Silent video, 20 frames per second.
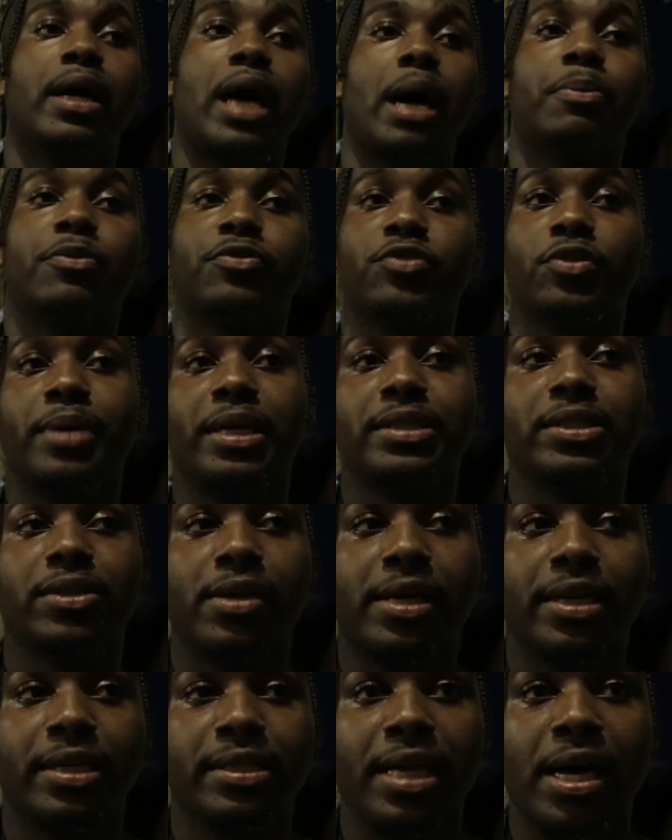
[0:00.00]
I performed that song
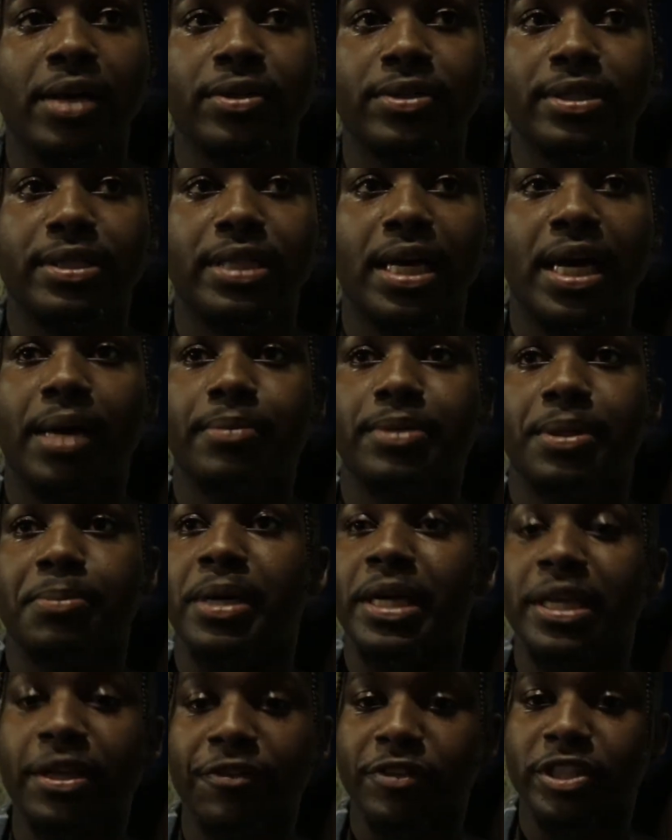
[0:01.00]
like 1,000 times in
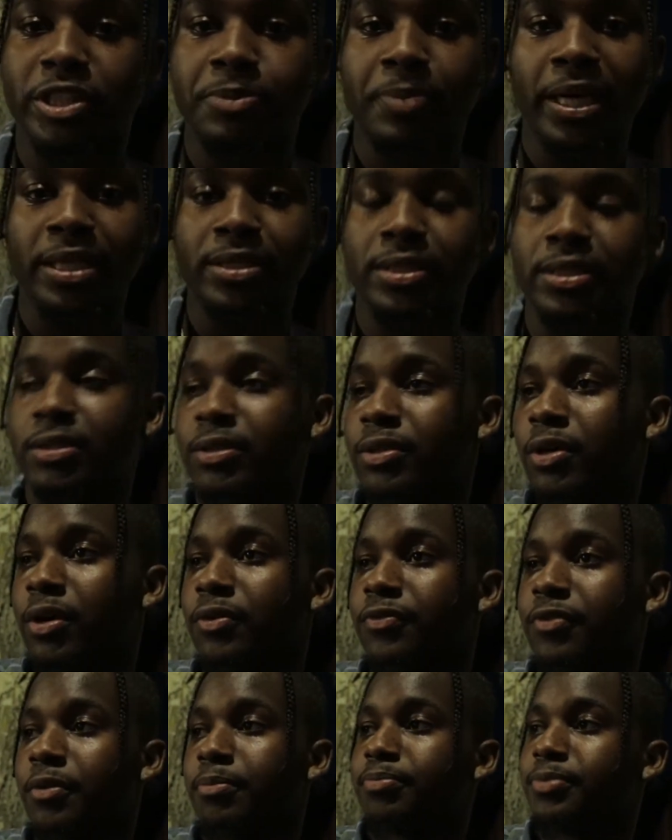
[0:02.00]
many different spaces, you know,
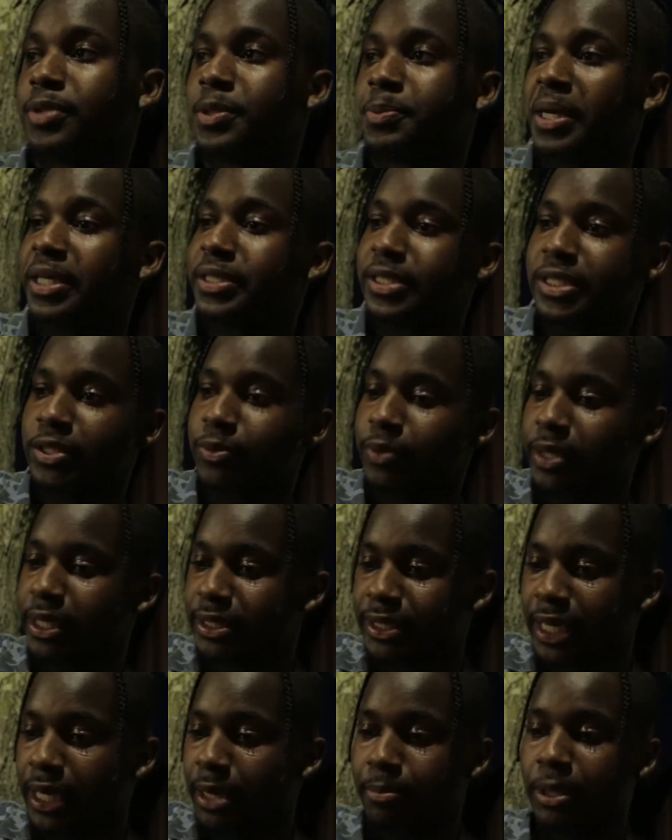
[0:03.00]
from spaces where
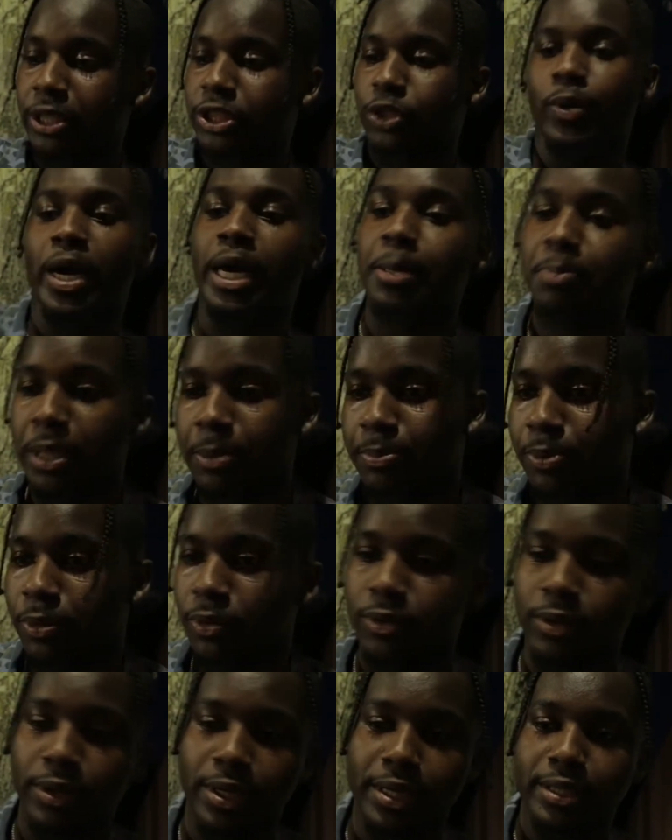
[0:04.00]
it's like a bunch of white people
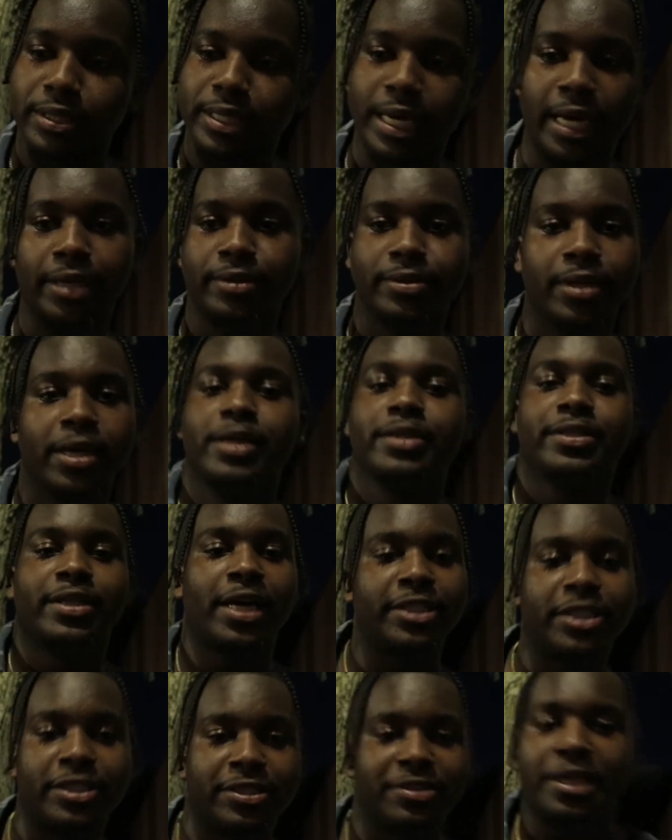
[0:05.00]
that
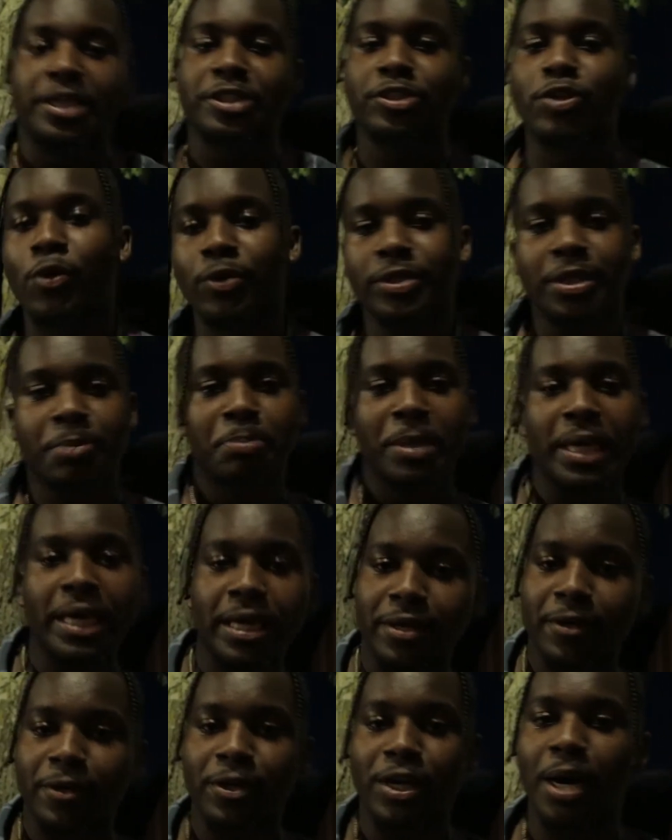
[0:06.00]
just going with the
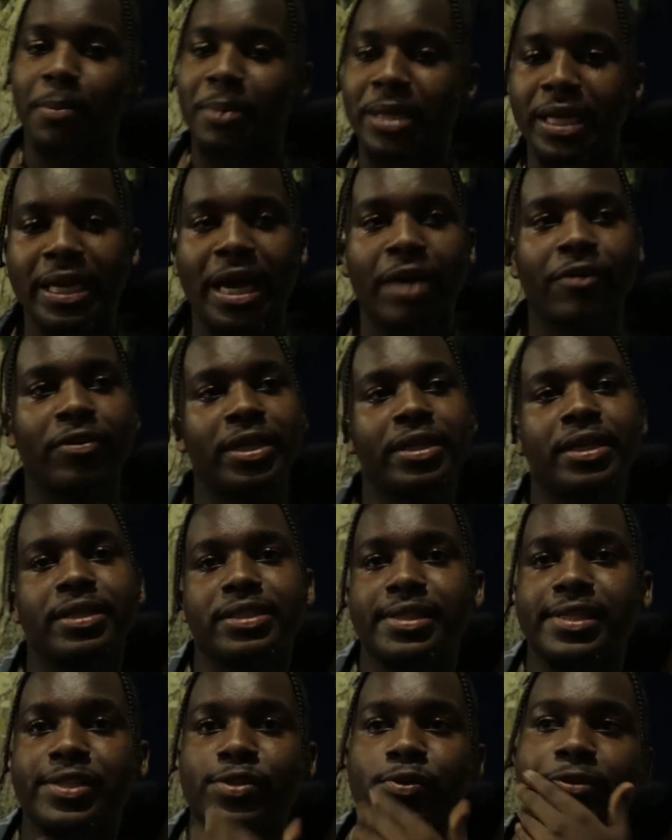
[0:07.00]
beat, you know what I mean? They're not really
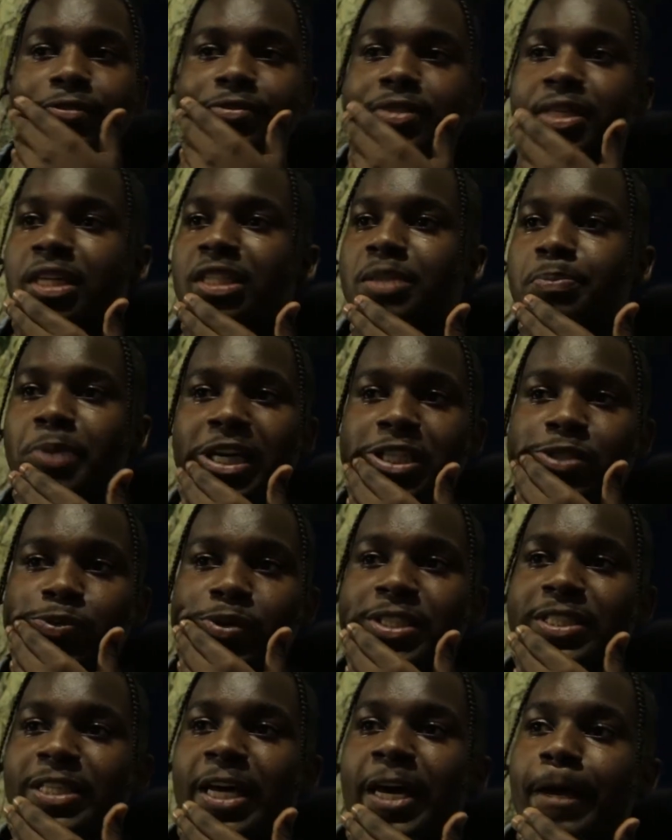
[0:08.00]
listening to it, to a space
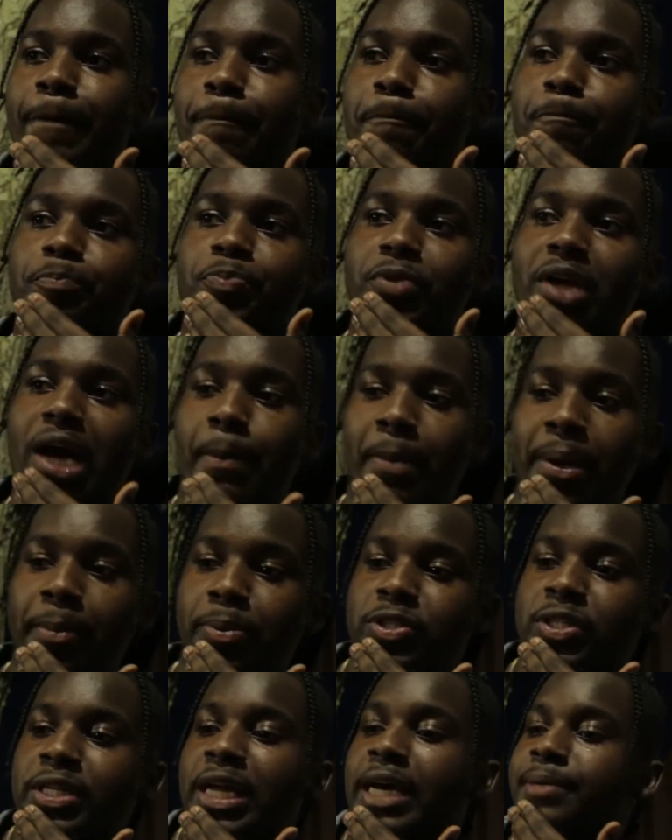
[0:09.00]
where it's like I'm
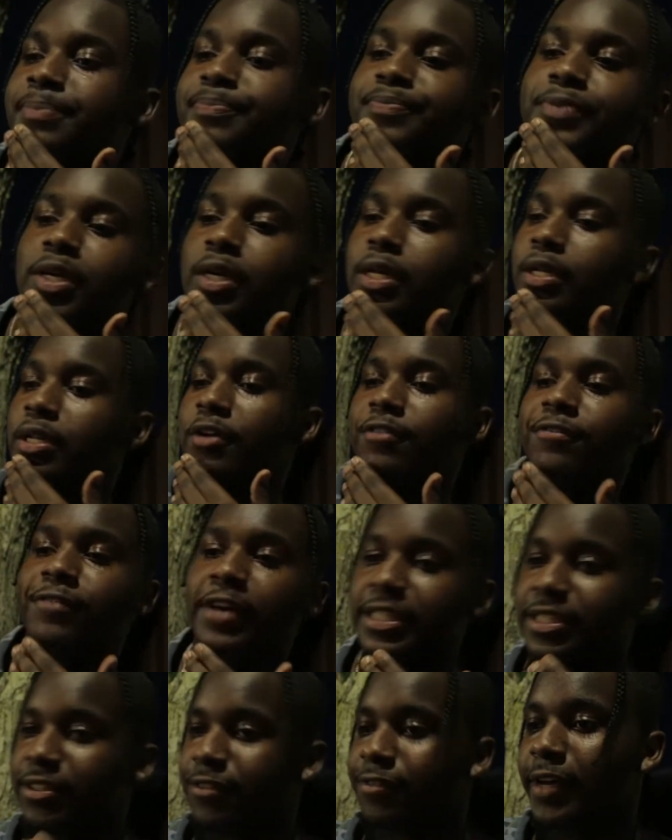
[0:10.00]
able to like look
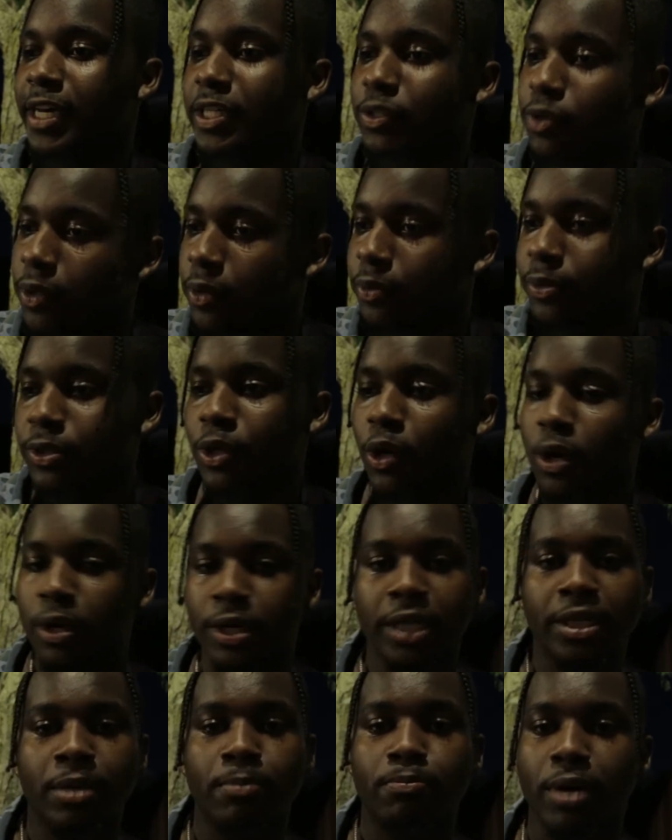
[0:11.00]
face to face with, you know,
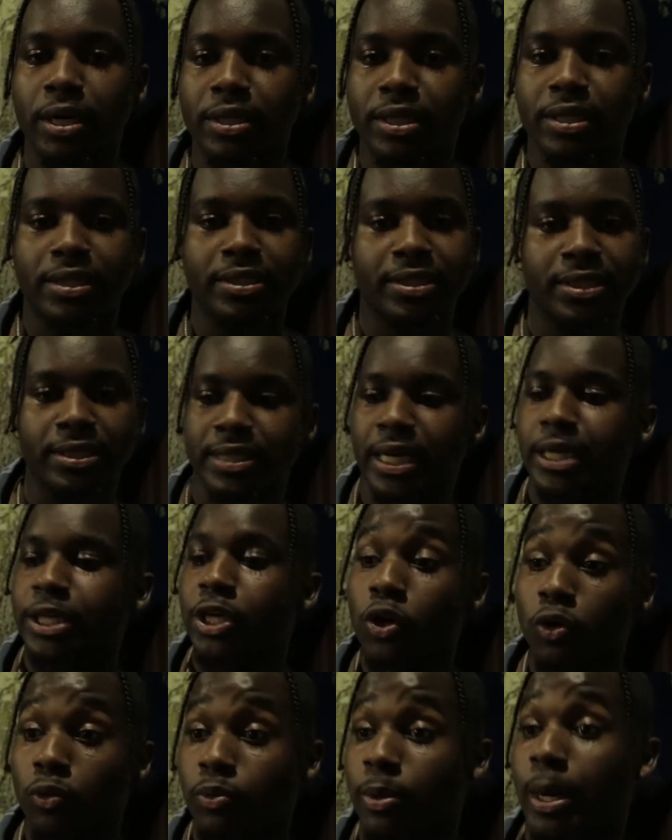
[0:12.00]
another brother, and it's just like,
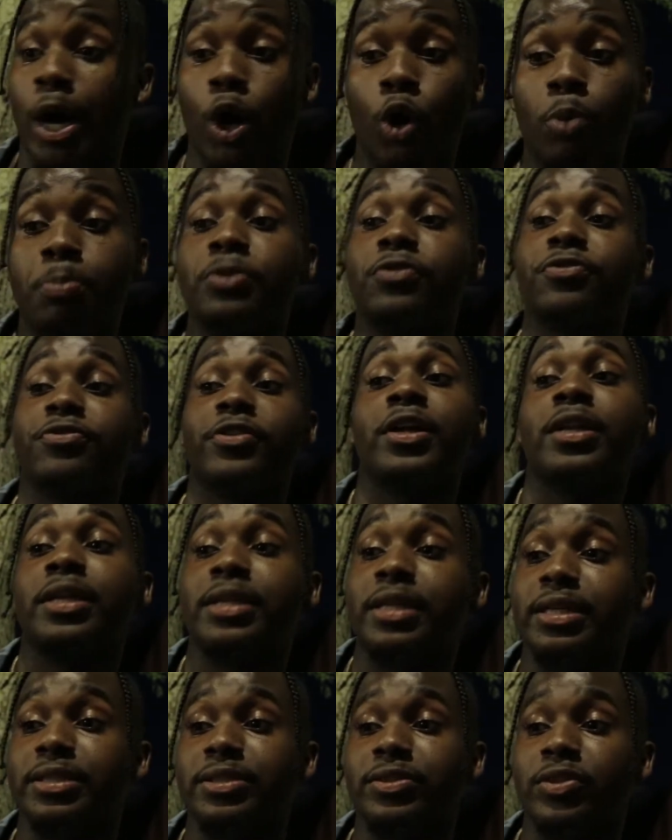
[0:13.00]
yo, I hope you feeling
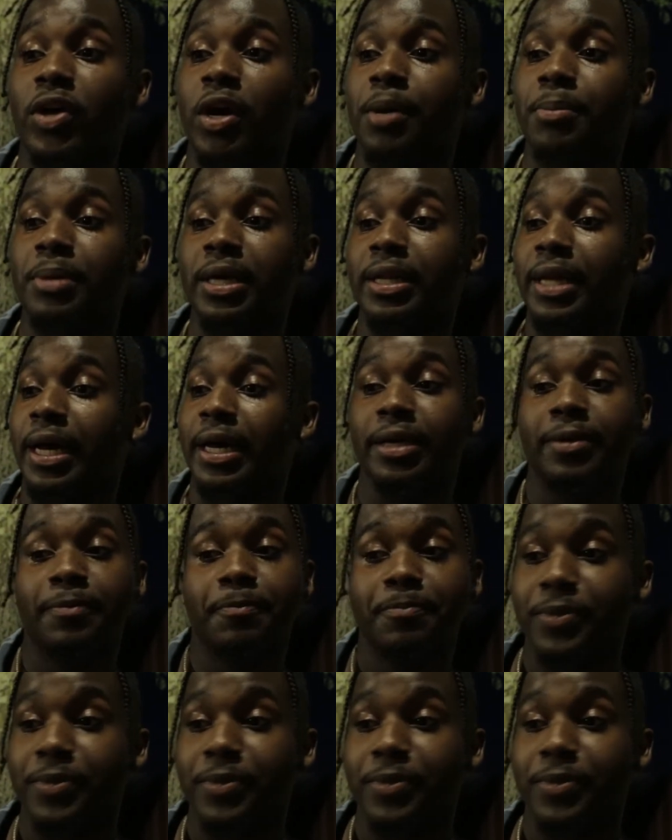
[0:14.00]
this, you know what I mean? Like,